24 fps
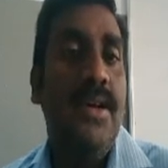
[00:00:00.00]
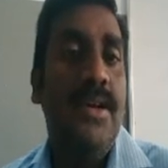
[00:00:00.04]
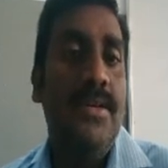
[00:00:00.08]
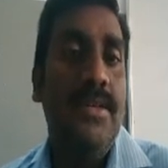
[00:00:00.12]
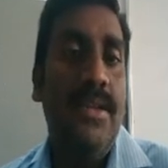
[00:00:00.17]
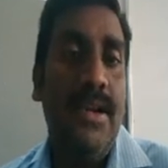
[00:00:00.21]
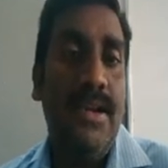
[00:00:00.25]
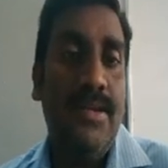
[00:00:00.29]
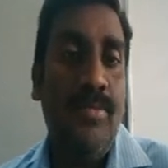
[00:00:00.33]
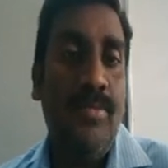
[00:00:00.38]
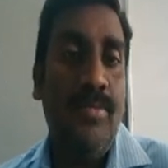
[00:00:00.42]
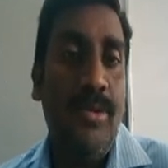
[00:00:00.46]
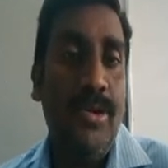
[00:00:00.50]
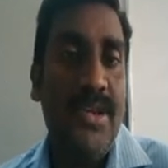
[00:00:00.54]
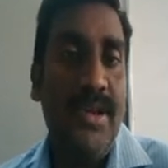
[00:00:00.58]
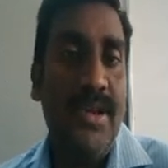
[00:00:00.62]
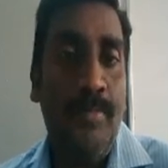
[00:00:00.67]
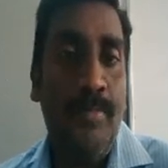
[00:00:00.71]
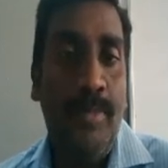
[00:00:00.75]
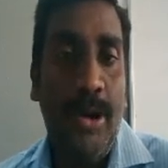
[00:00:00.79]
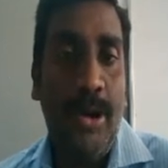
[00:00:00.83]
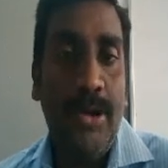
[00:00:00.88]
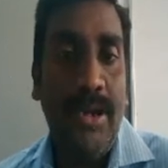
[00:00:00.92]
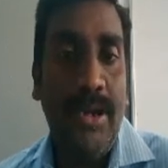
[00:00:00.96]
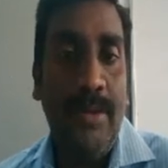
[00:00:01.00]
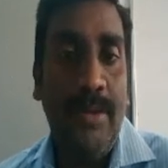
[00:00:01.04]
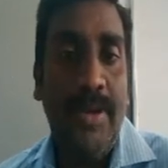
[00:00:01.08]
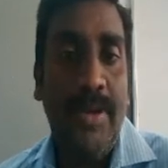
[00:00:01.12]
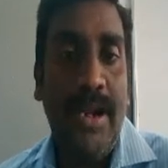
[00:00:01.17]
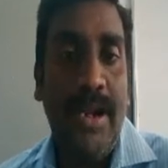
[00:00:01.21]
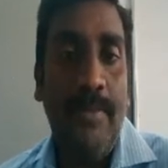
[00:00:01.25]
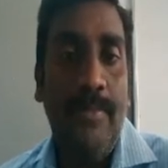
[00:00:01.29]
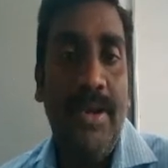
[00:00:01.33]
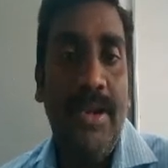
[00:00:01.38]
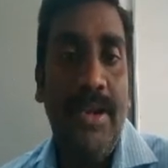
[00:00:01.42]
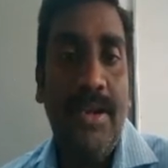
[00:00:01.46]
That is most important
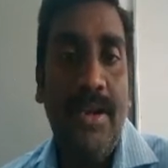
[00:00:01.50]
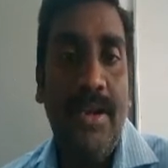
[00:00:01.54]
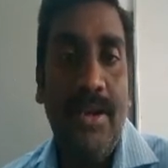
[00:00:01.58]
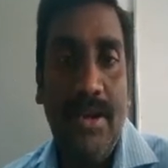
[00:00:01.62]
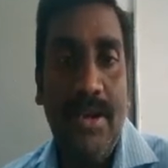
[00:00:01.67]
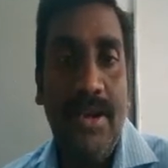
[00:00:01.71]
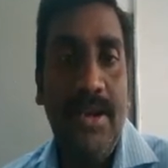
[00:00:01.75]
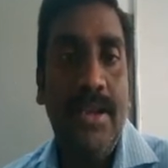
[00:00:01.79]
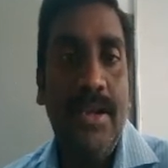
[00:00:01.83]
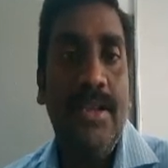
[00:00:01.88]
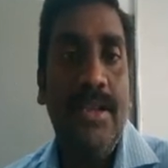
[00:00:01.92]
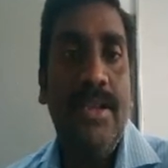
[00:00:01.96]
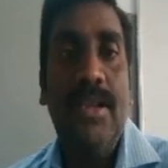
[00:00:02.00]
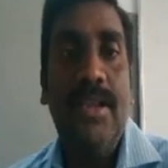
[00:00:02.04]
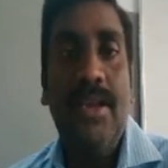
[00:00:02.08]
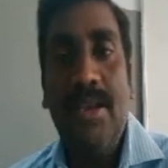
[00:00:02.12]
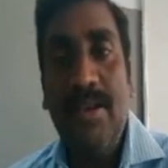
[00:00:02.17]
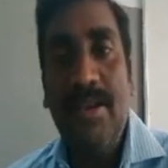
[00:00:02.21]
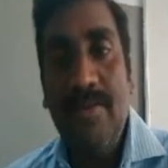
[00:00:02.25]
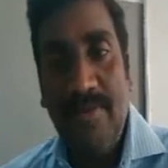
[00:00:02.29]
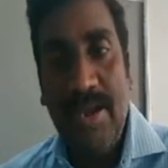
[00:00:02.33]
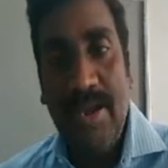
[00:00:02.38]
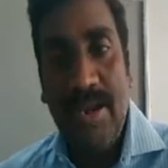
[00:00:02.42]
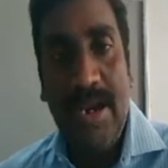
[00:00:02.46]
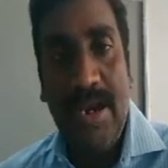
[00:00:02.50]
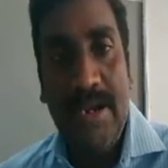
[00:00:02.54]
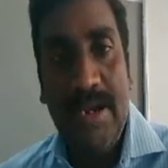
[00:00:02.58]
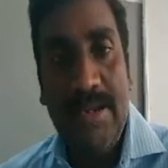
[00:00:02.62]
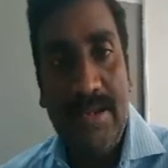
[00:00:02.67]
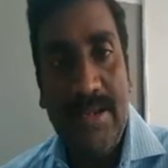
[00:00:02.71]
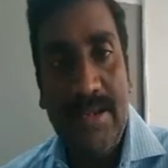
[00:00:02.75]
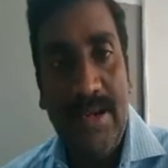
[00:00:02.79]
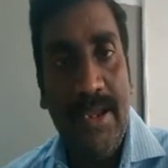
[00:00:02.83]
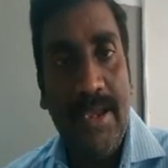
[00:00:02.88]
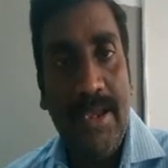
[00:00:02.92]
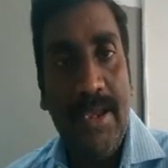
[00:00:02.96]
parameter. If you are
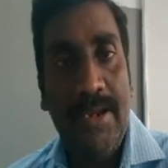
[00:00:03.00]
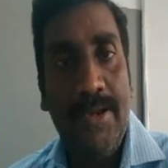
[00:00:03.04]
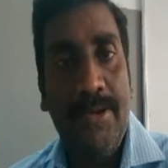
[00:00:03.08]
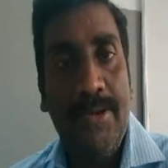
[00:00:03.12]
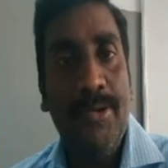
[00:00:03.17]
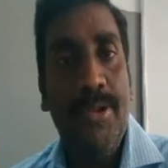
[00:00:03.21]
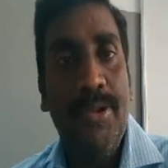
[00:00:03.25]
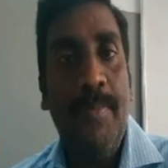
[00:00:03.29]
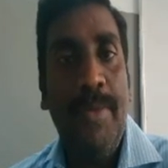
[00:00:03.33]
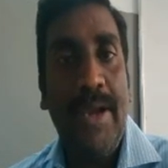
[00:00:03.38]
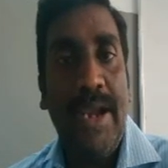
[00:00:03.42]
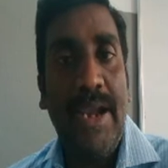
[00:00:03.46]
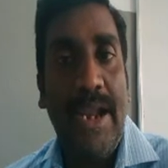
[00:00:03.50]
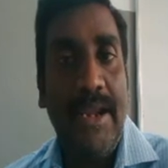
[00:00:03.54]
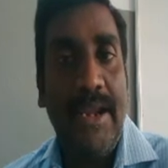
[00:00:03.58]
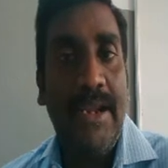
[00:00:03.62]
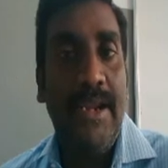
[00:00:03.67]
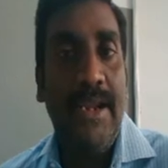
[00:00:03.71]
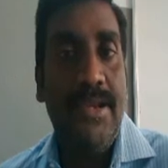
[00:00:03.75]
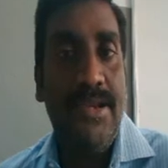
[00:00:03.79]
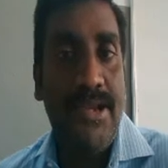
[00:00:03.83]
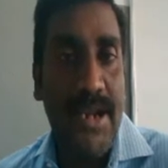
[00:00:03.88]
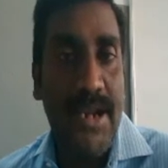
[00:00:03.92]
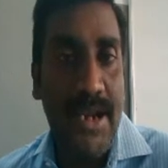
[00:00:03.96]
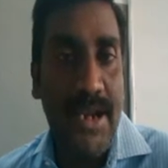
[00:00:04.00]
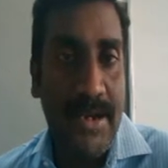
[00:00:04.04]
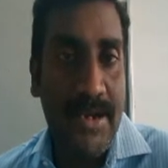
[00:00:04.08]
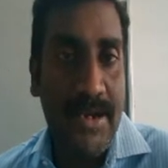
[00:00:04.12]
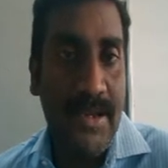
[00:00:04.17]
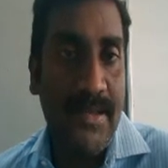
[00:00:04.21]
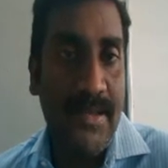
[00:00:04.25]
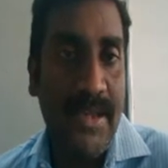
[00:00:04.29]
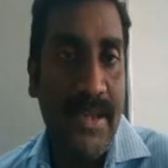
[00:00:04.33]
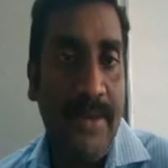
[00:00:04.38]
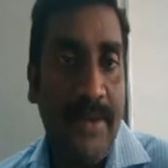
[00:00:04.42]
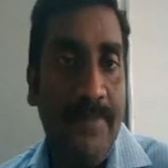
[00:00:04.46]
considering into the mechanical engineering
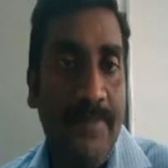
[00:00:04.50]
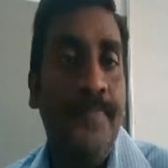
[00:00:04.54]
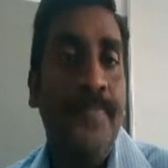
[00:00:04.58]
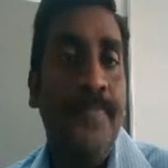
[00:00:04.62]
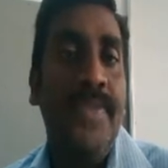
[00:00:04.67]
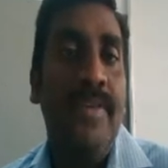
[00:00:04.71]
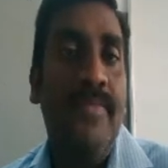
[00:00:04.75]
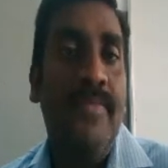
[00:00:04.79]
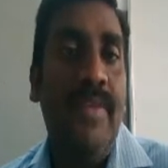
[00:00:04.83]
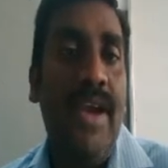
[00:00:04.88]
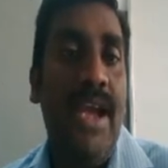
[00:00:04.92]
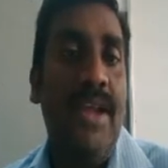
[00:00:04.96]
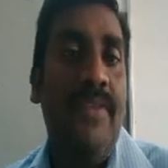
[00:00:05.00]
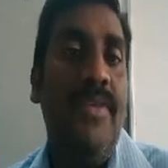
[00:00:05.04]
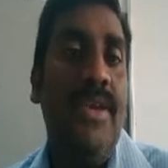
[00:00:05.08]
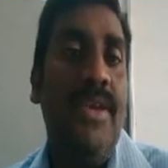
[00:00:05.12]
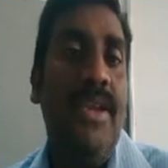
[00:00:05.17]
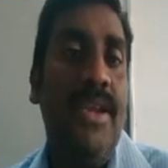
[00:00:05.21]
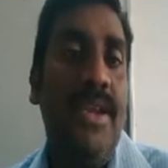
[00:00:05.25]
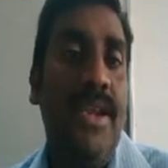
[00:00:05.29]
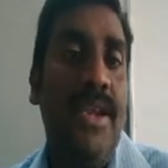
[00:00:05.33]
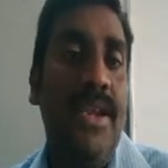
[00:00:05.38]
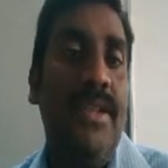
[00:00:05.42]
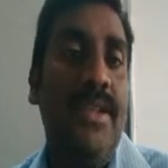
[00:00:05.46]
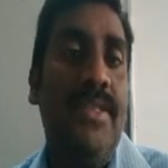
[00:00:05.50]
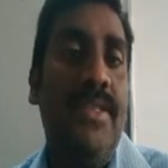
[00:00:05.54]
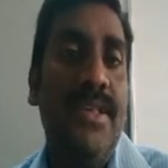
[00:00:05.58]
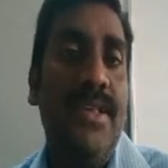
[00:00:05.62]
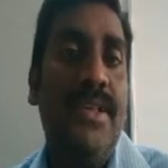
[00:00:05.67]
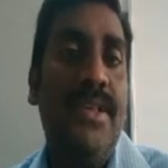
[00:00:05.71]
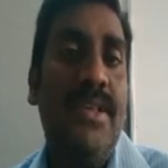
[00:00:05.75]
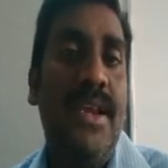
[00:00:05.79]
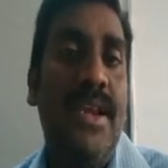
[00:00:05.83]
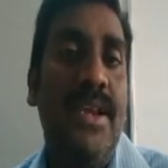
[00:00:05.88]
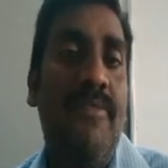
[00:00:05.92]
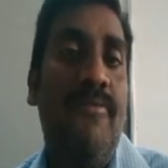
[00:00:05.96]
design, where we need
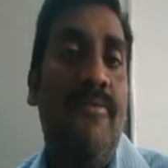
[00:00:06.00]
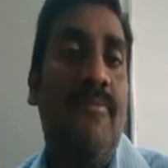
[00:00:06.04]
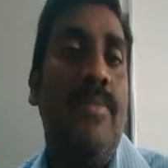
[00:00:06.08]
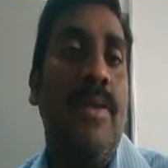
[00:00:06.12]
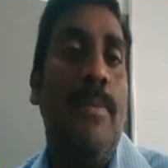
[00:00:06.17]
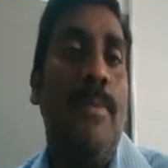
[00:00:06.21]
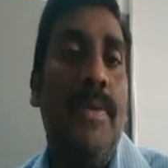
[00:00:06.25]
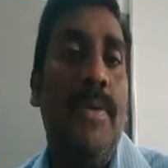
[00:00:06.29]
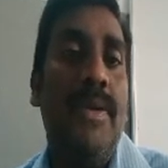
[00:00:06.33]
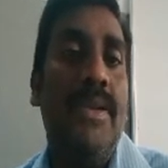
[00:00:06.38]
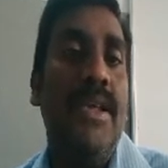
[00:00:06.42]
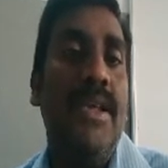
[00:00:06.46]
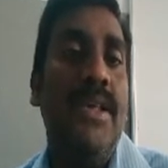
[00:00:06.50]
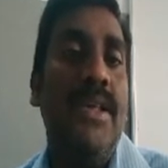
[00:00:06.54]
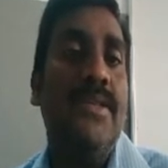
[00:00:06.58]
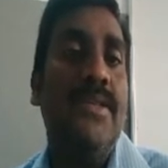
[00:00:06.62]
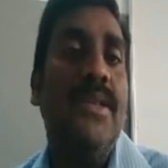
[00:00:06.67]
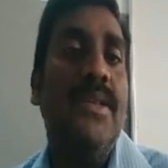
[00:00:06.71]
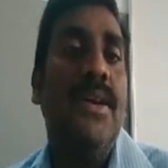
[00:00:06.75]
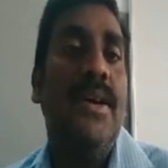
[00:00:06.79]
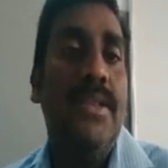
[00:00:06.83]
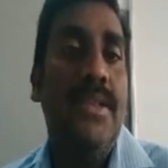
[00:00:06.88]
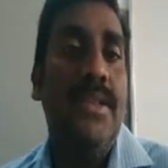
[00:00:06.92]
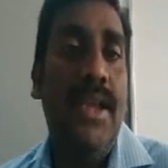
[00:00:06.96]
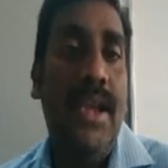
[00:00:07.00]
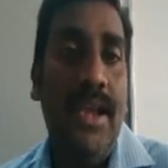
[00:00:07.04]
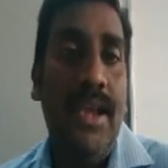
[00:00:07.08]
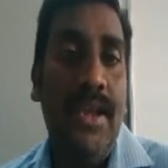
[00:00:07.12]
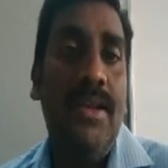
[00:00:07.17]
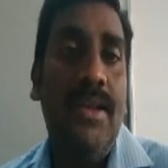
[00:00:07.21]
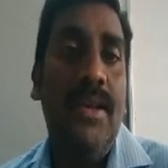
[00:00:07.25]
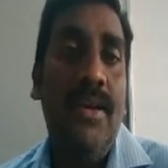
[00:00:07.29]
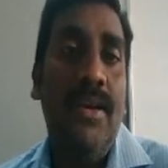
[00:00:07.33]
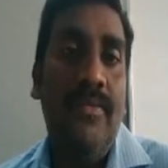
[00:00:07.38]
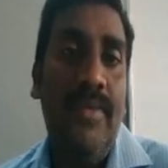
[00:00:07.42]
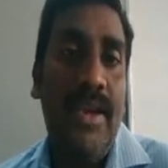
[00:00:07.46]
these kind of properties, there
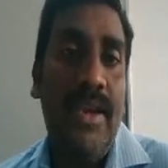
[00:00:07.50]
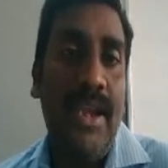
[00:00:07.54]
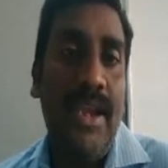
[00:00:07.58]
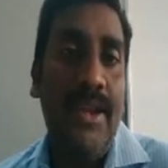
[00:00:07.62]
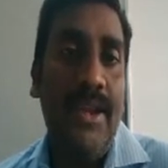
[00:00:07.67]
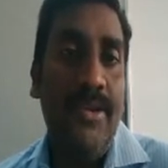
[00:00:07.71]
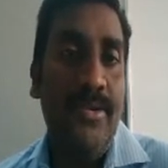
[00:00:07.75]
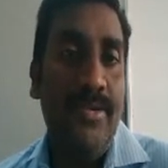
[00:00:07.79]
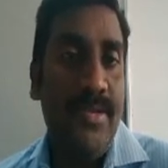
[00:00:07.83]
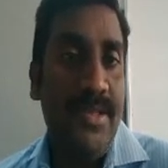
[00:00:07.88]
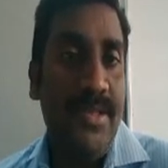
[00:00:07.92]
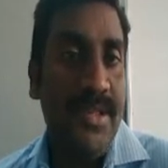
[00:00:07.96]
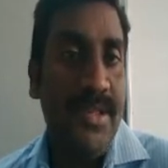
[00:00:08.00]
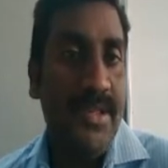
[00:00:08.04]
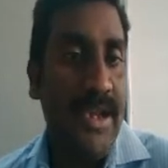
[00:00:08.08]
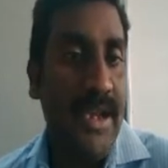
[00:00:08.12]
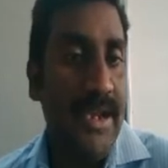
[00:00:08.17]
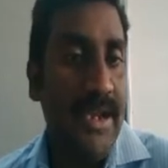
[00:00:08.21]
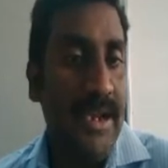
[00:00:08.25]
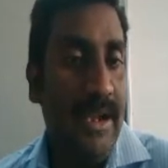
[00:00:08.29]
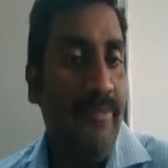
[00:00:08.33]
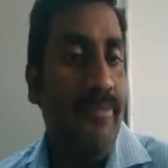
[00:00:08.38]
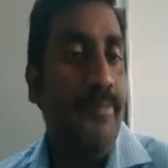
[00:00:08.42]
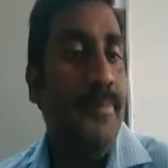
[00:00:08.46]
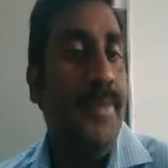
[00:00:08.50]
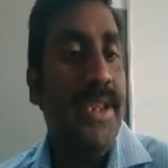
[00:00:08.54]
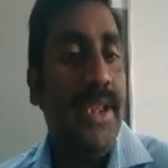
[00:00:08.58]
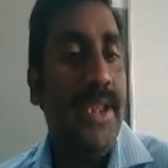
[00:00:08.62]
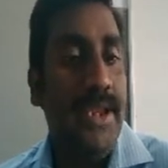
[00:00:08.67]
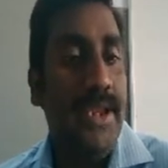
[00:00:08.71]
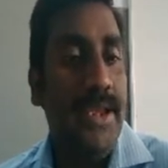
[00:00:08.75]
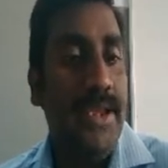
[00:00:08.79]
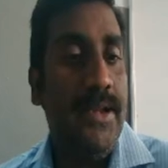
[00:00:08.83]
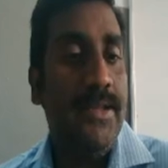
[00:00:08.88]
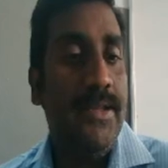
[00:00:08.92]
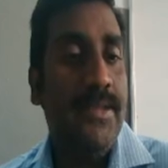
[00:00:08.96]
we can use this kind of
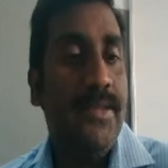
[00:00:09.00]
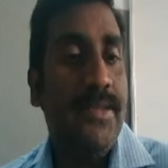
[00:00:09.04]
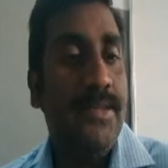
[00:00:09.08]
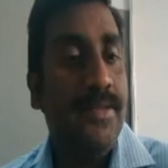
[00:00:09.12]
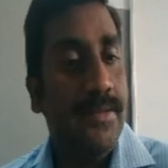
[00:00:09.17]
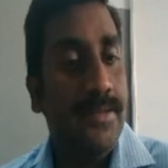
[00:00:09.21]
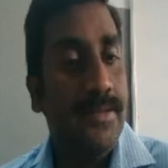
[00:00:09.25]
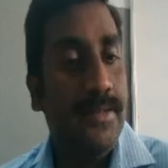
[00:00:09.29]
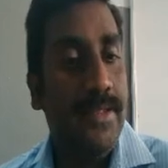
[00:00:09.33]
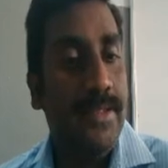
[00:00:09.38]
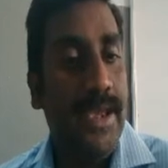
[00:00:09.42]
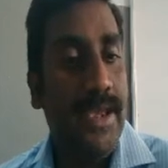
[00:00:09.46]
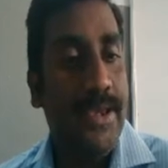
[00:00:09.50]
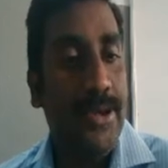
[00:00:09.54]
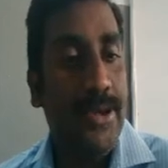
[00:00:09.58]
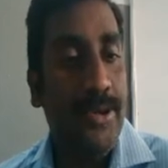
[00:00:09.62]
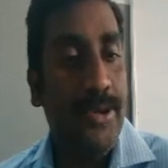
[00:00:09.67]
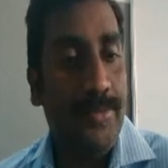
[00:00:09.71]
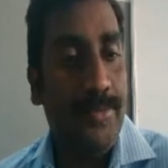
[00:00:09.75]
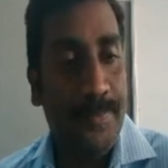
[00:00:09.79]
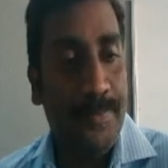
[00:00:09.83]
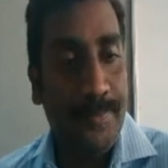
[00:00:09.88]
materials. Thank you.